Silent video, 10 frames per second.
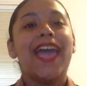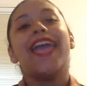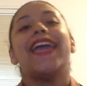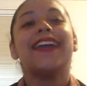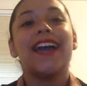
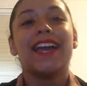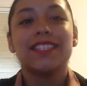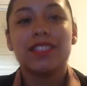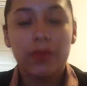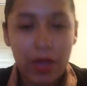Hey
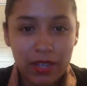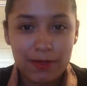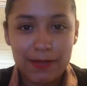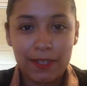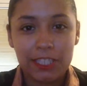guys, welcome
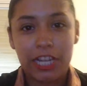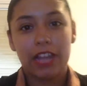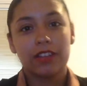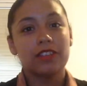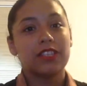to my channel.